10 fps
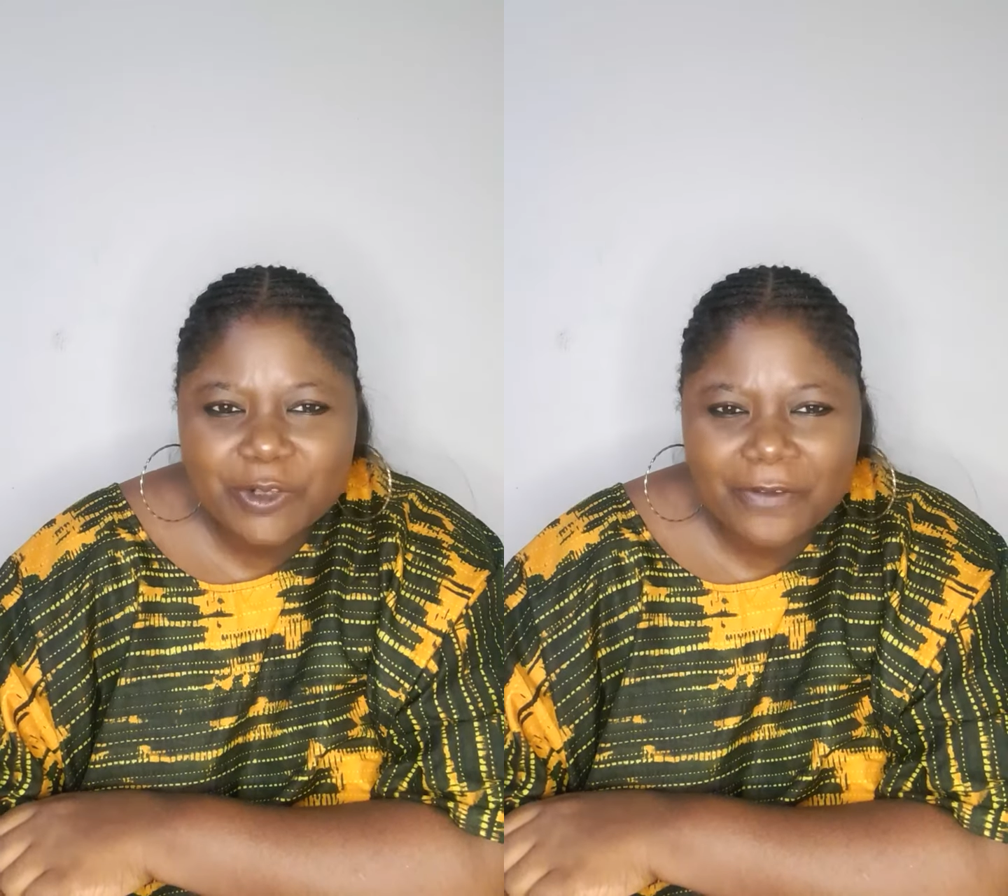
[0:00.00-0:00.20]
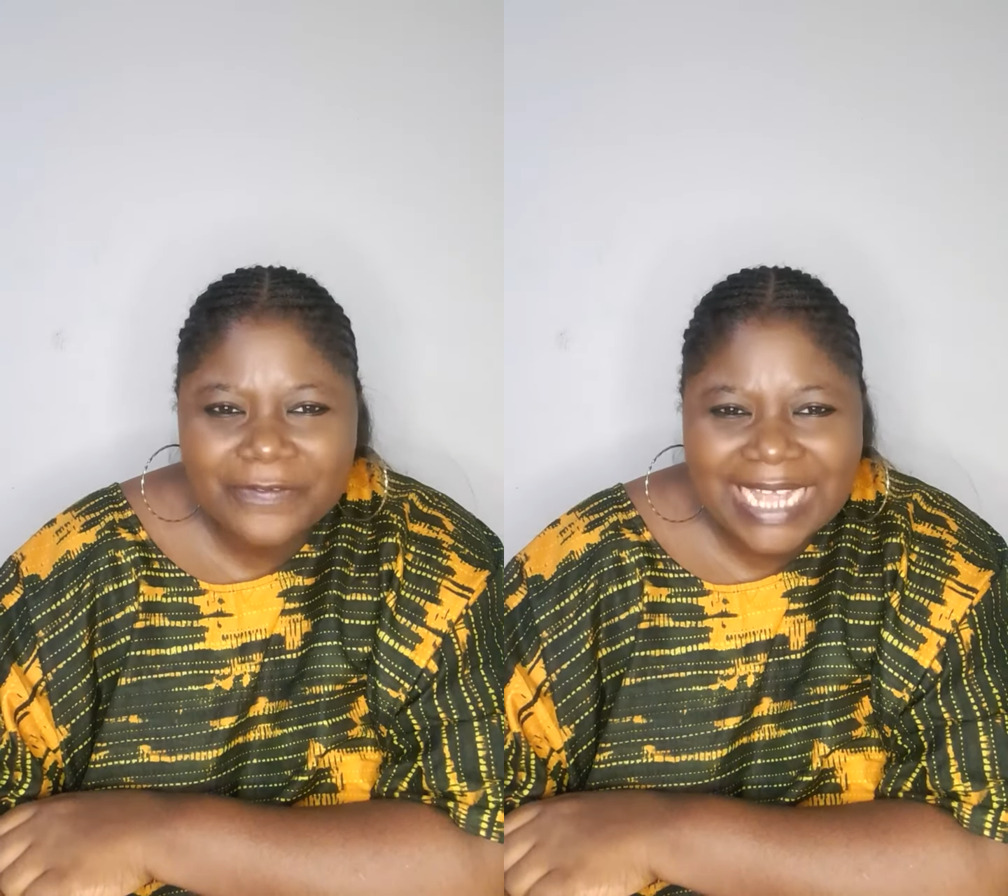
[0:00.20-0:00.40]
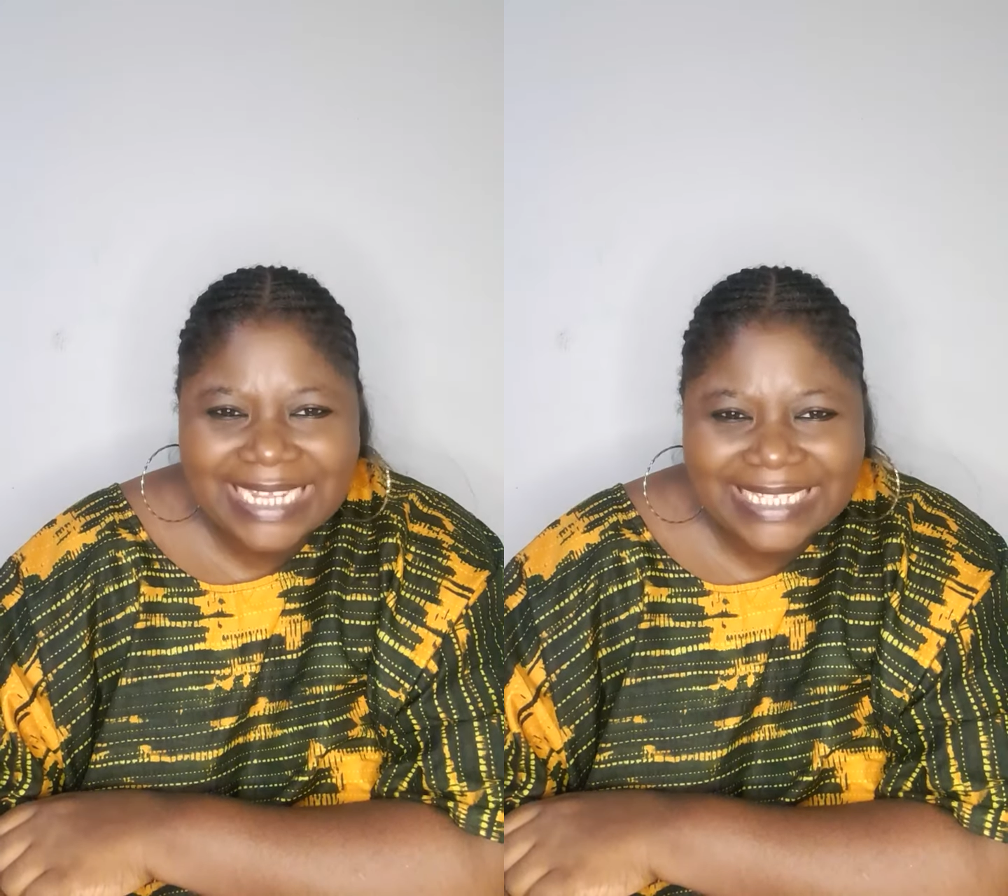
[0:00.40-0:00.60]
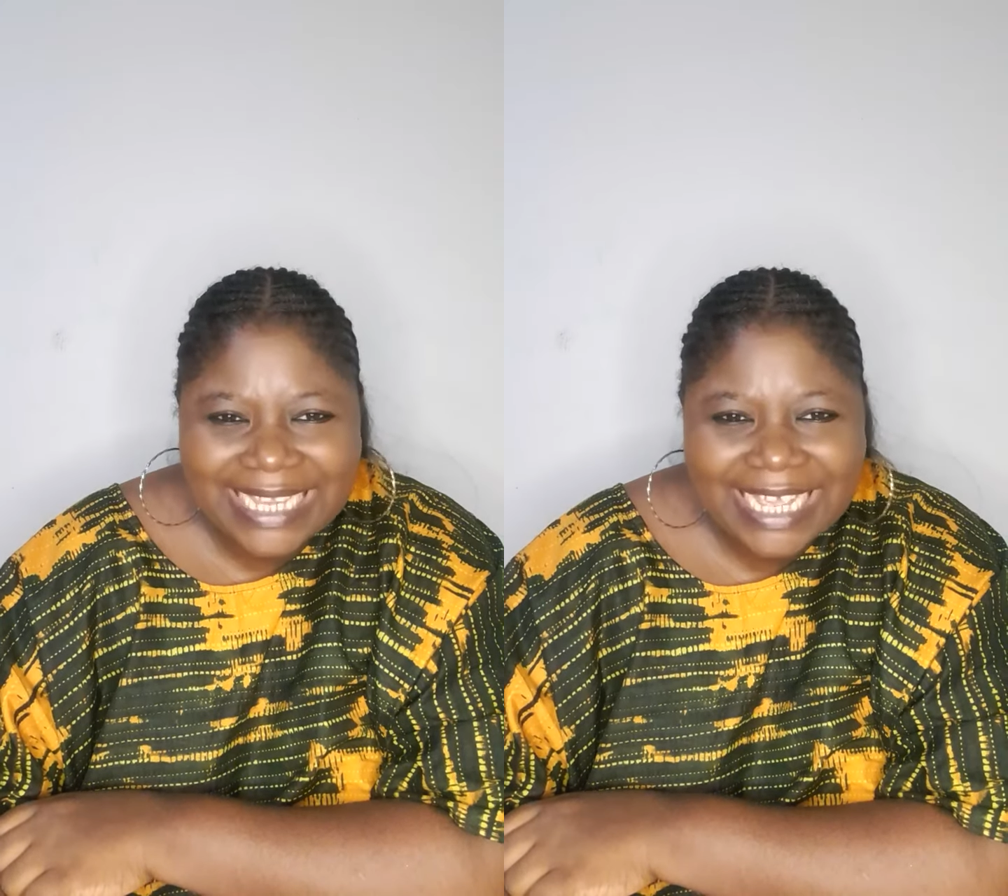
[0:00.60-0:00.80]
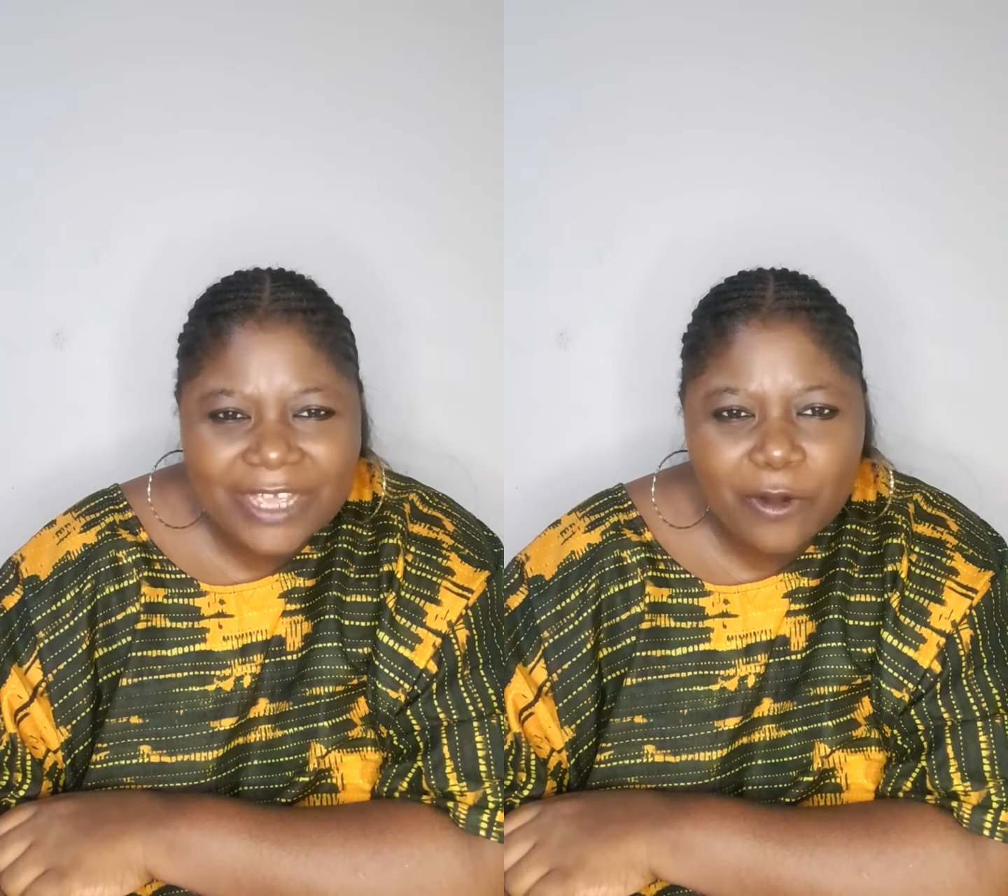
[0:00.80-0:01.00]
of their
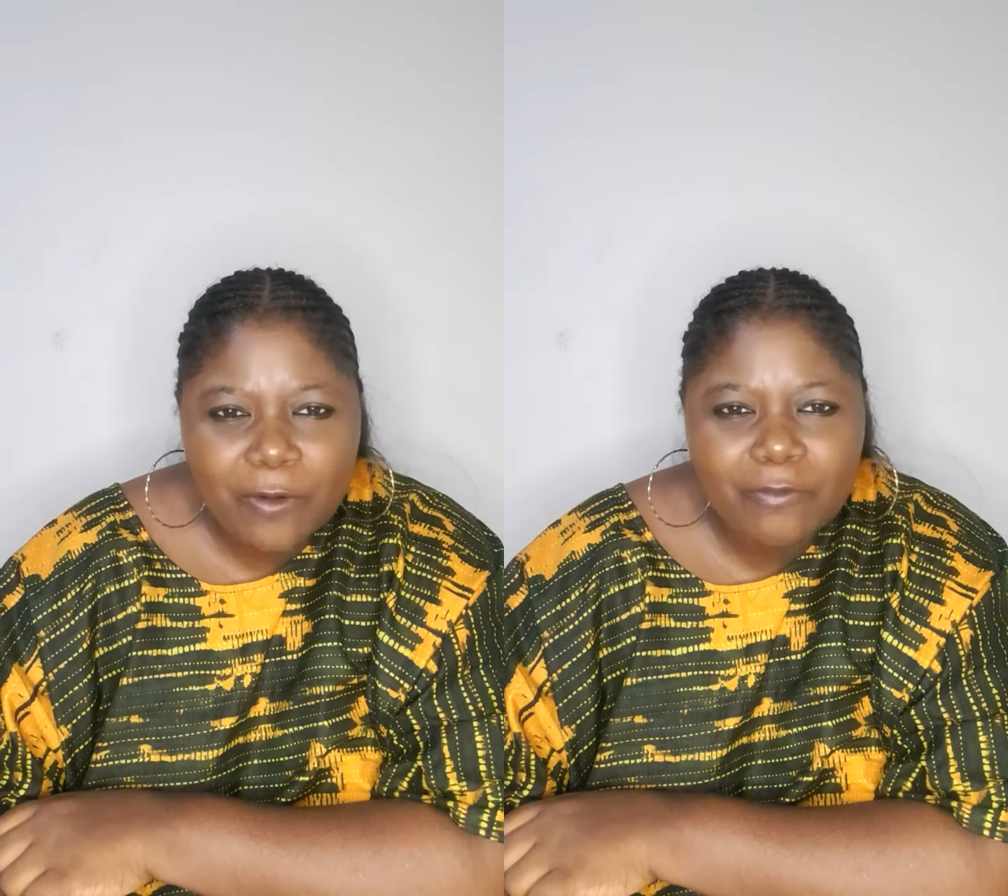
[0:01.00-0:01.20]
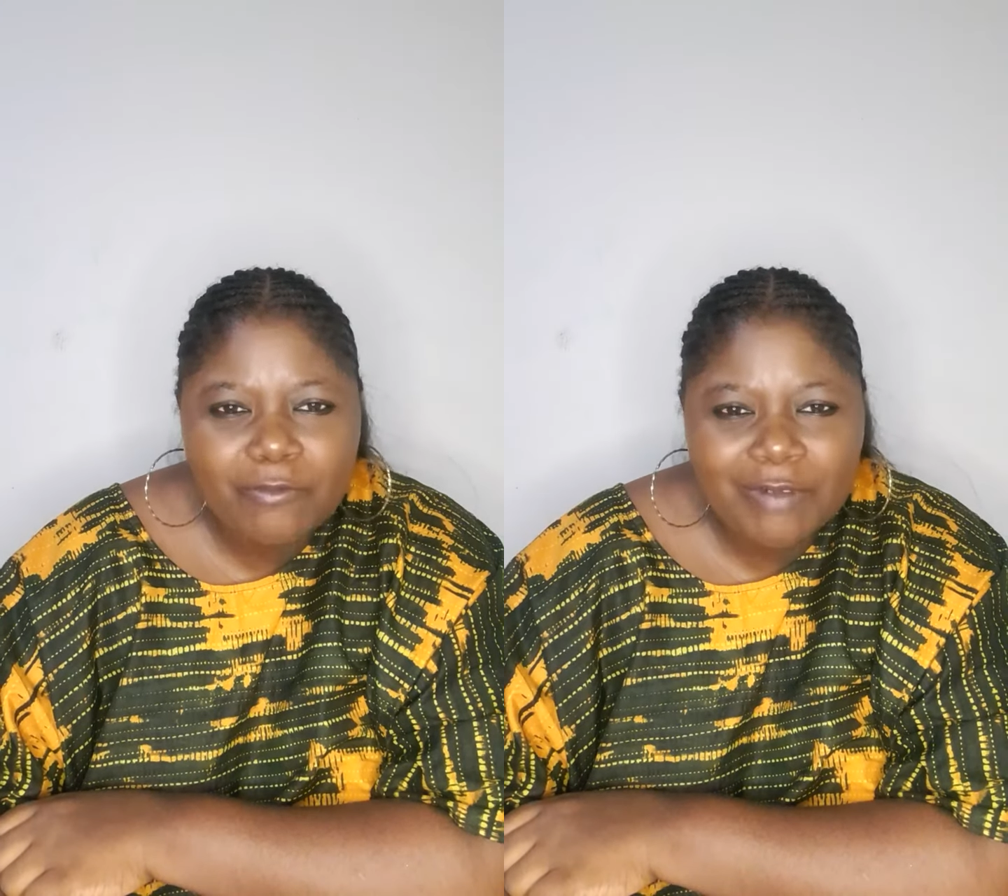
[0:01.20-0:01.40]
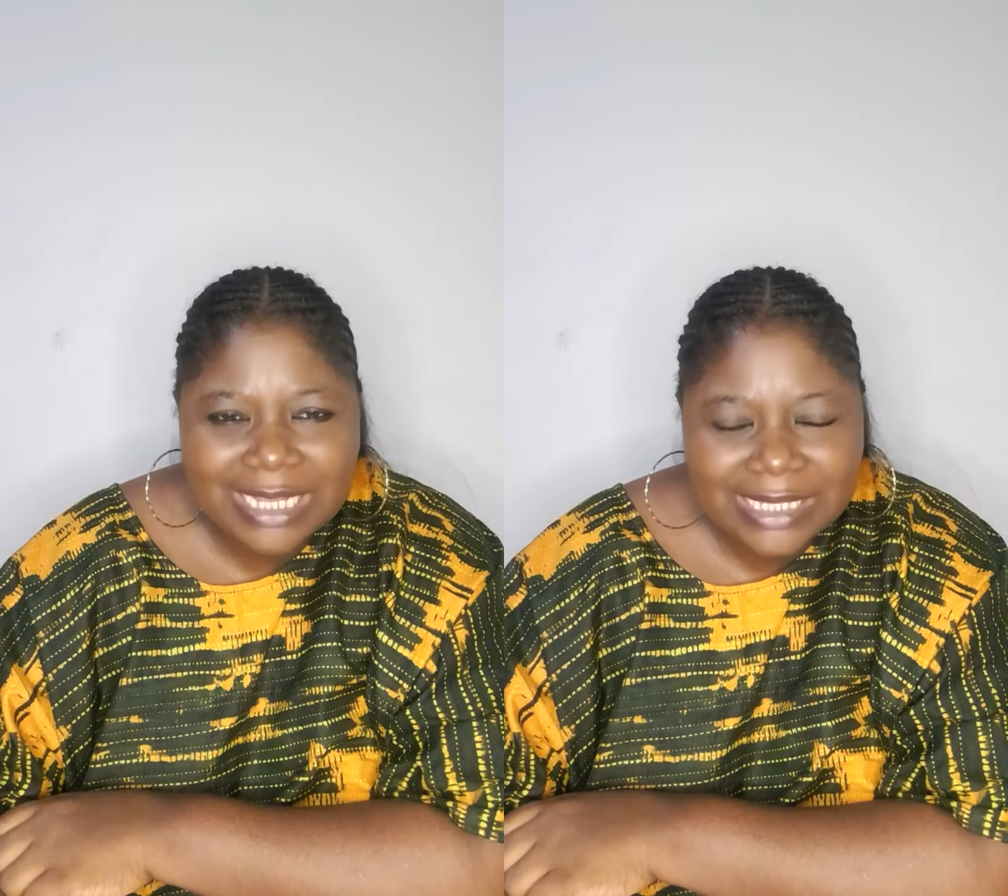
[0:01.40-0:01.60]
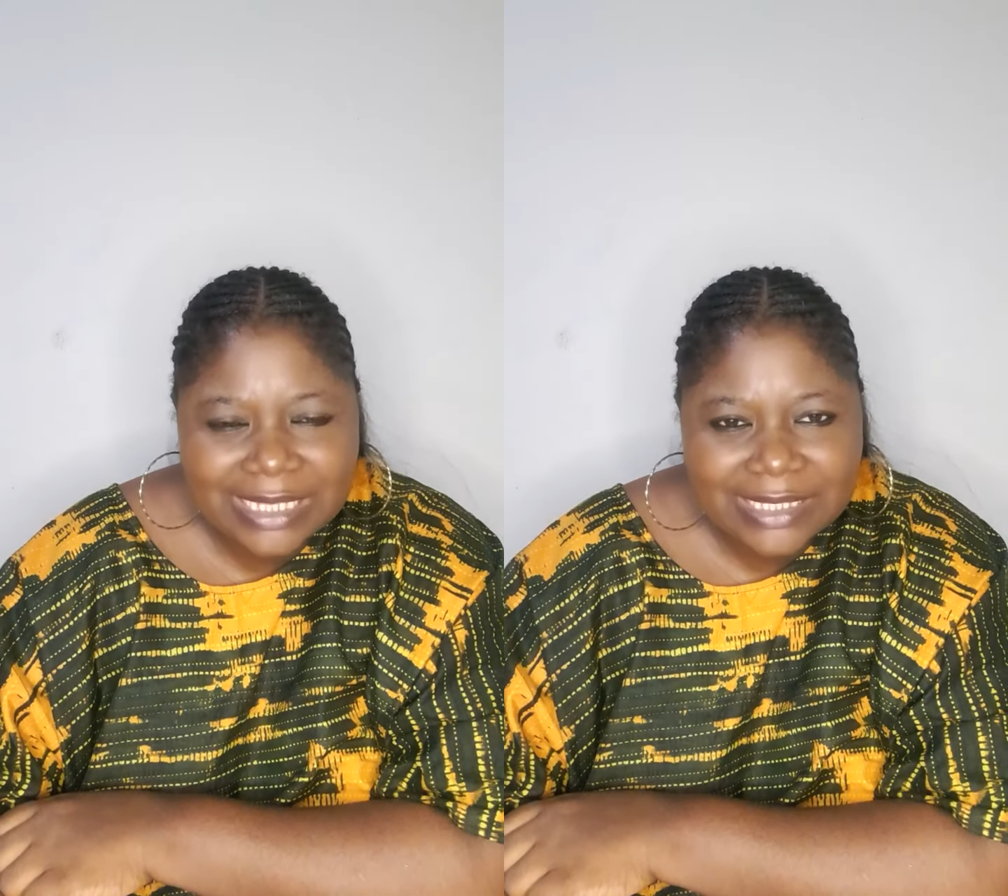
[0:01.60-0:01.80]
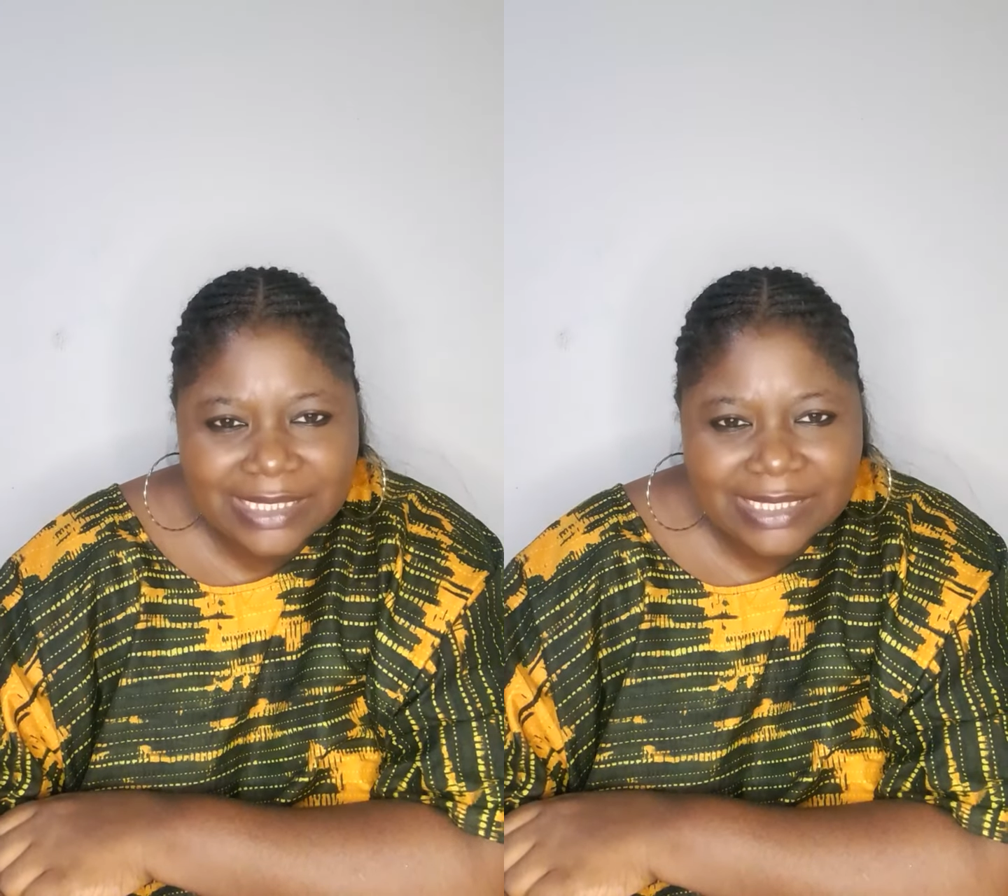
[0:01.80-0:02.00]
day of
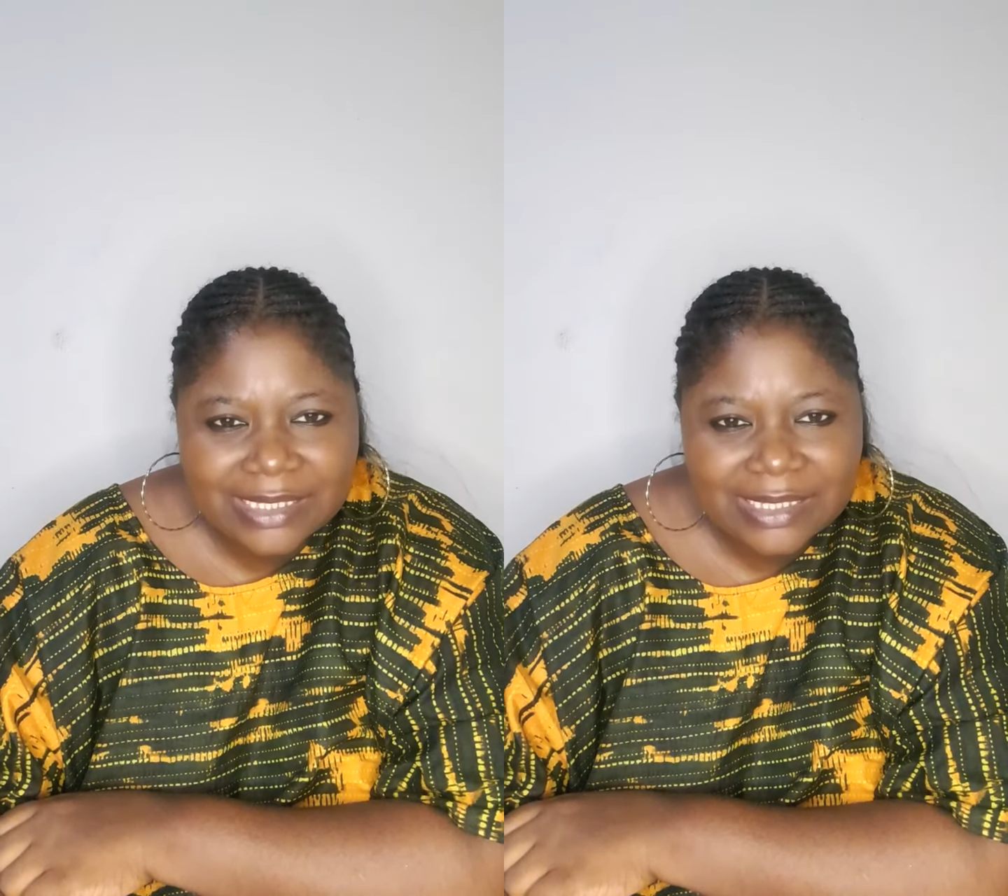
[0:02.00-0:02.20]
weakness.